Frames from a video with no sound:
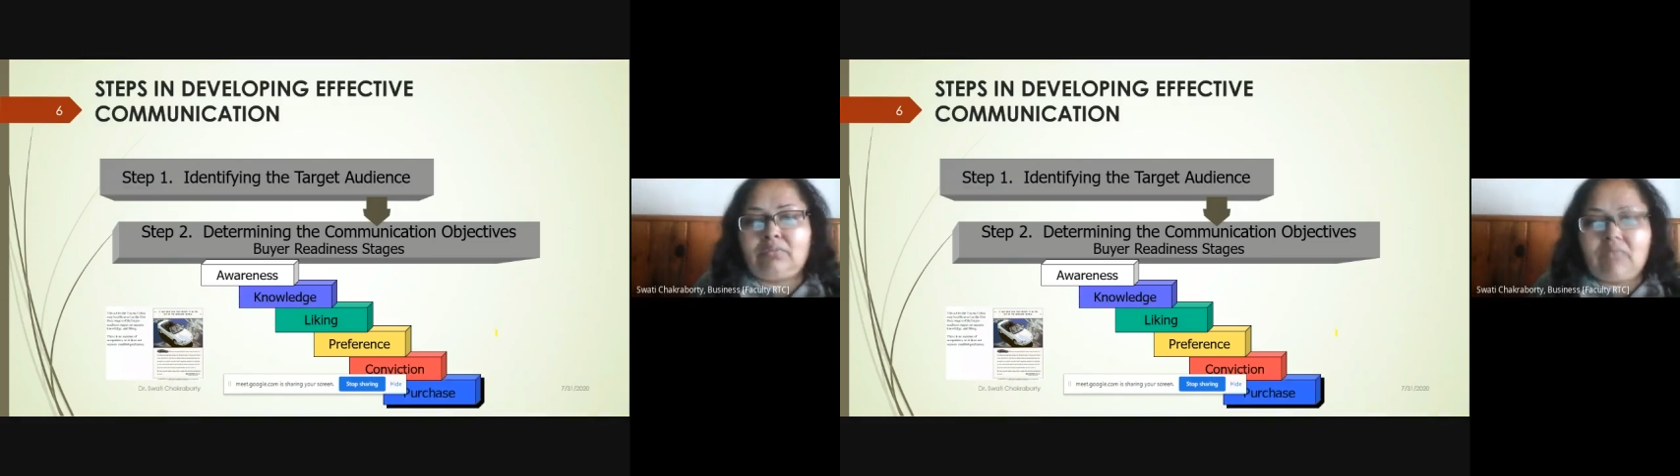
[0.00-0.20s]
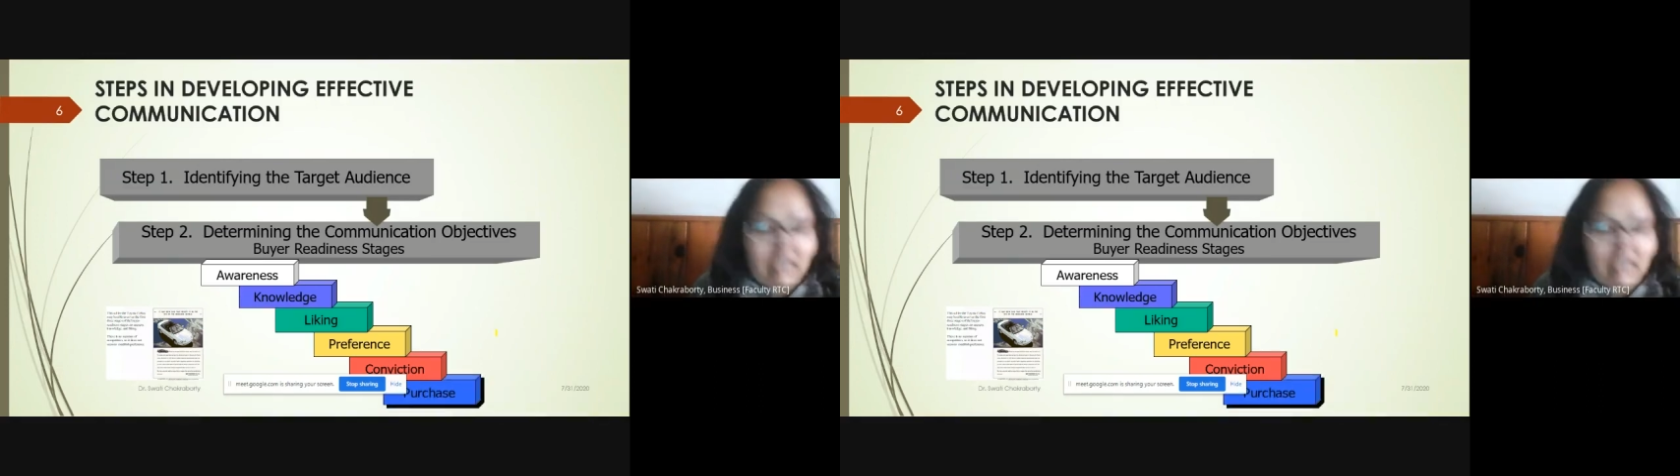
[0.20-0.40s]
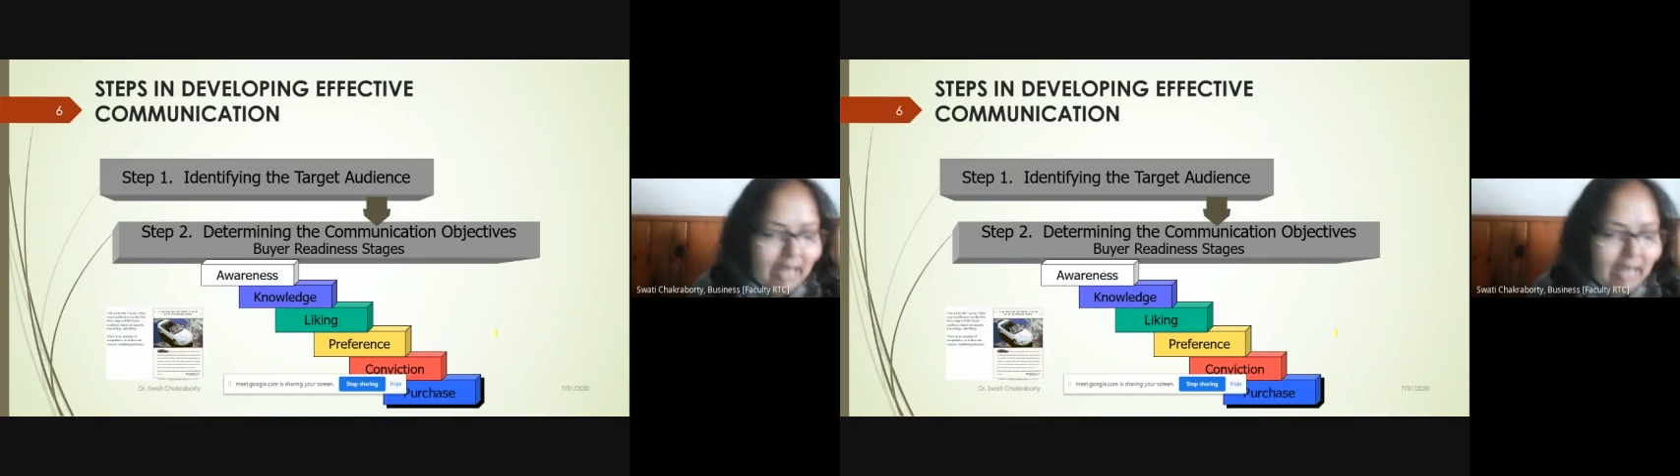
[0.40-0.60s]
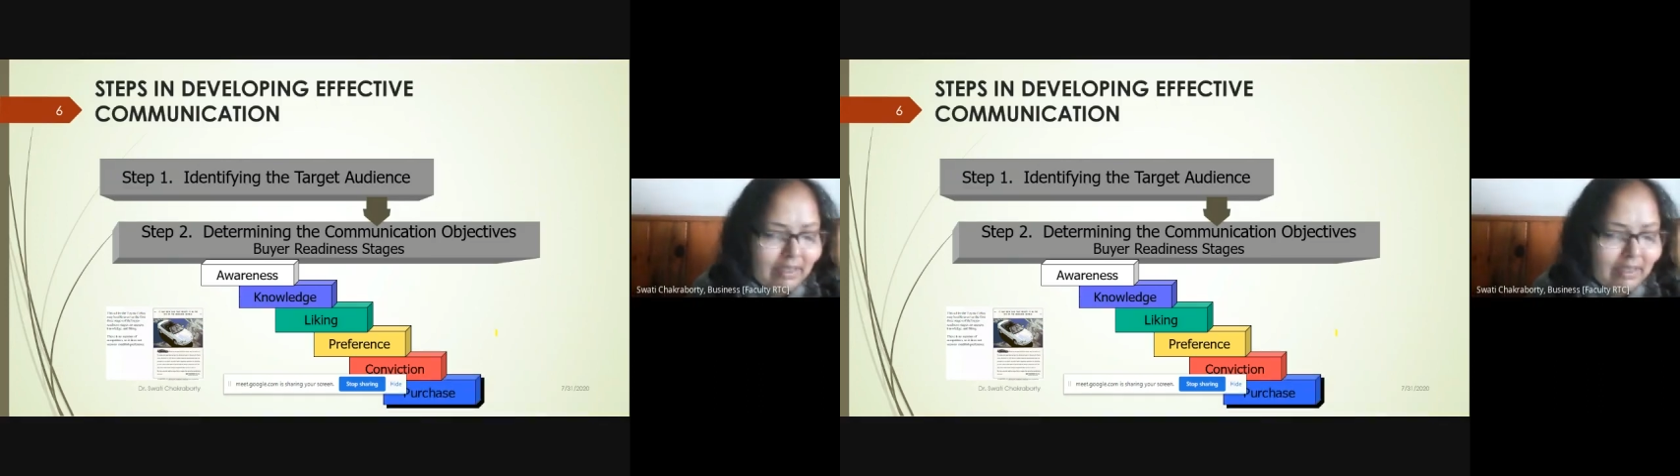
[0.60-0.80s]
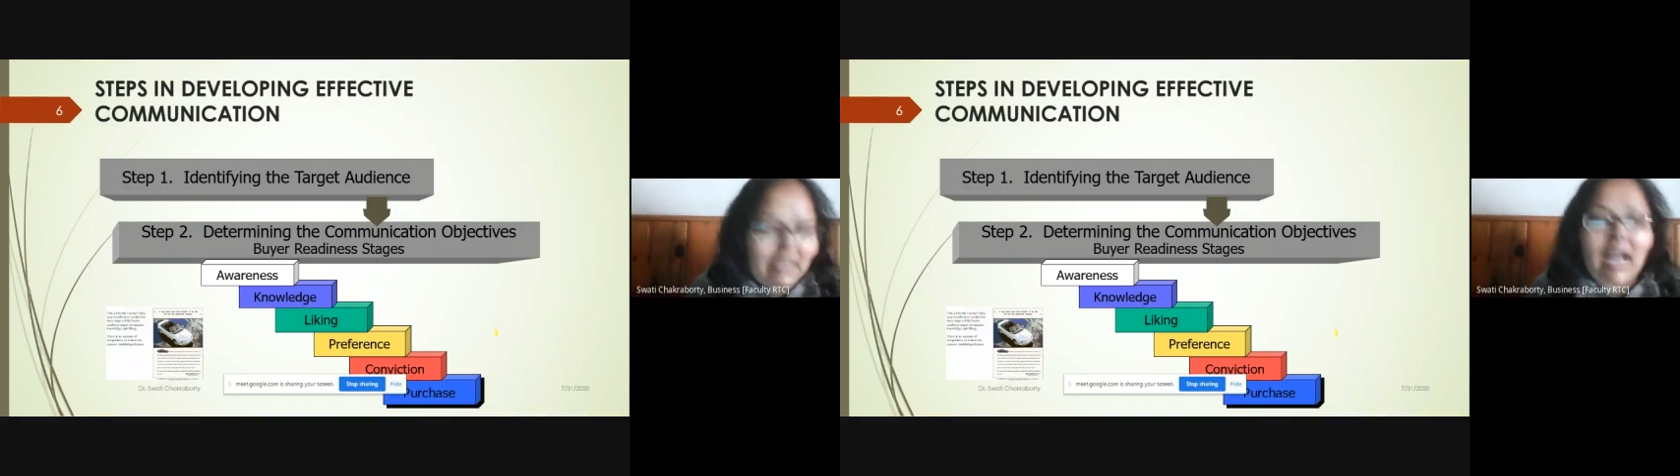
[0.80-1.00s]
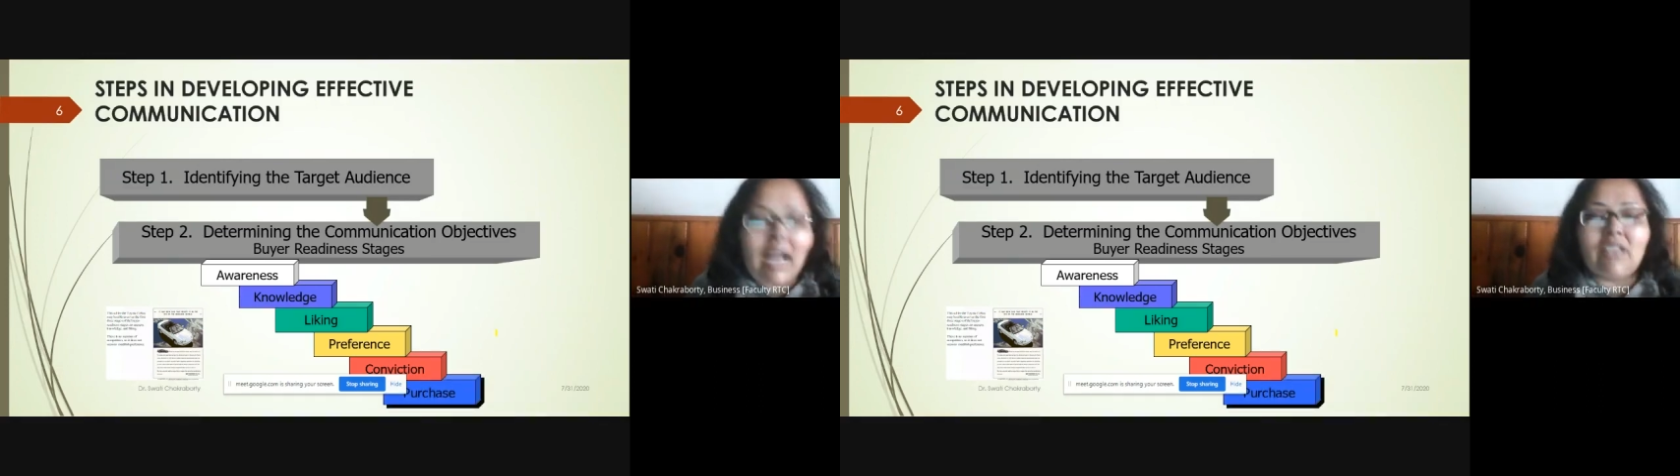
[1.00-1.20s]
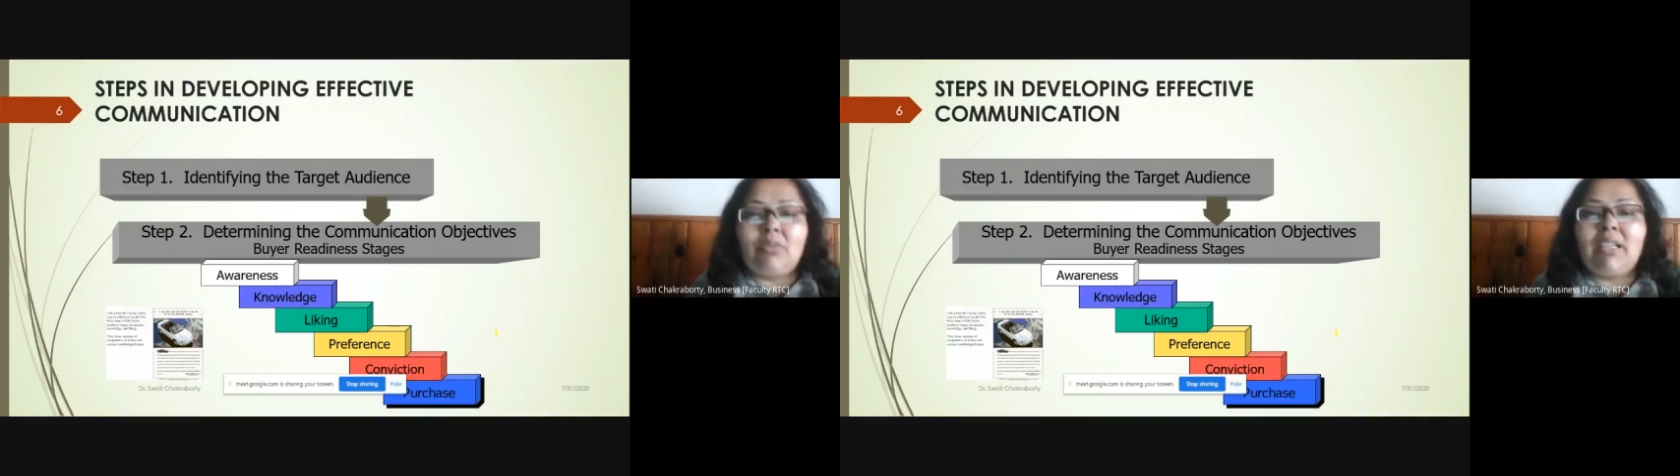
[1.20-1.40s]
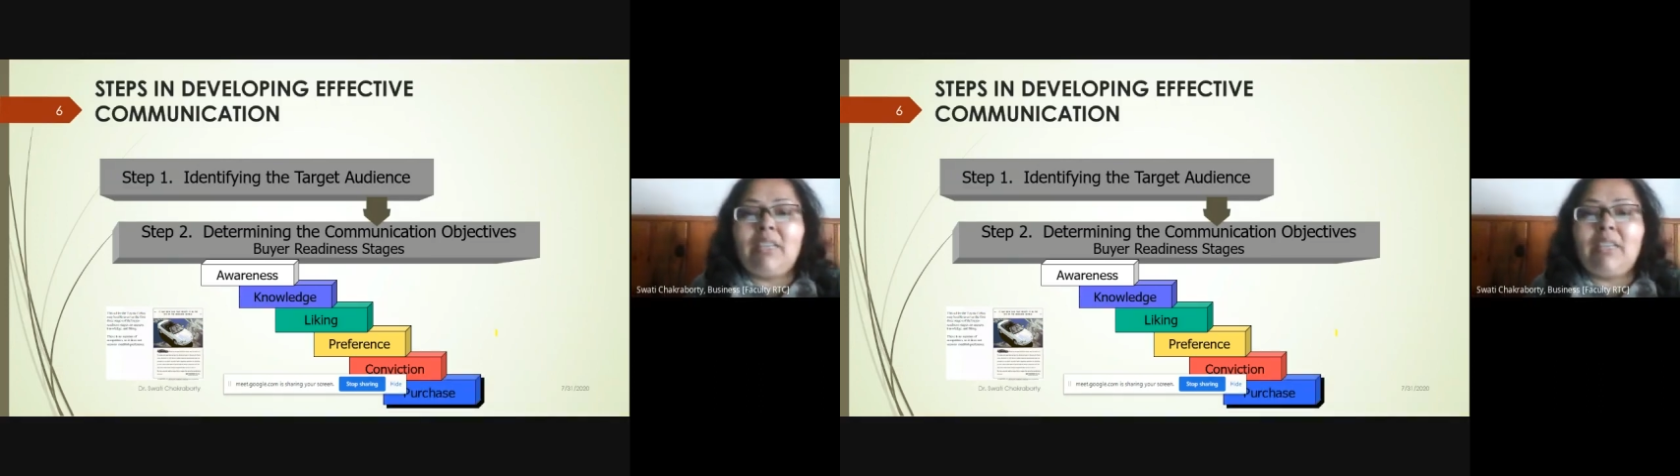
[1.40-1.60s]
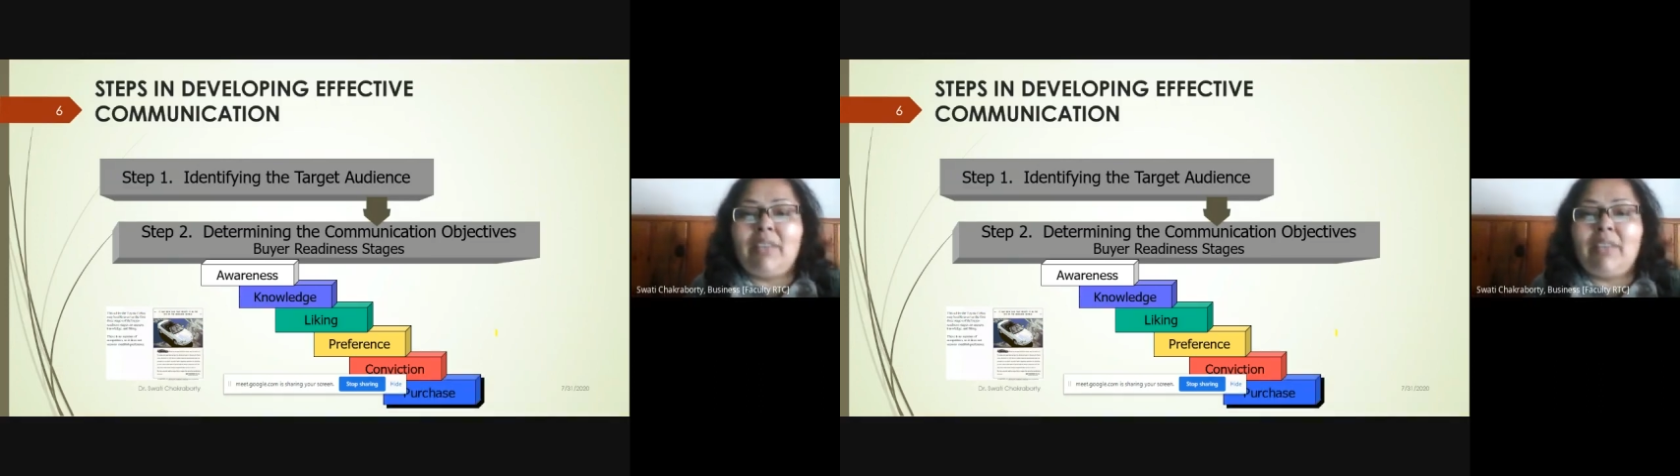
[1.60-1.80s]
And then ultimately when they do